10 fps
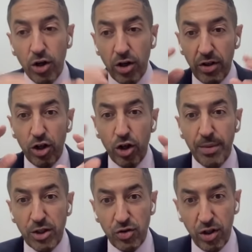on our
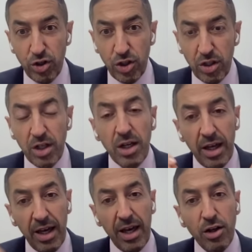economic structure
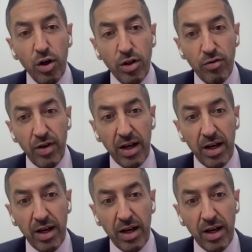and on the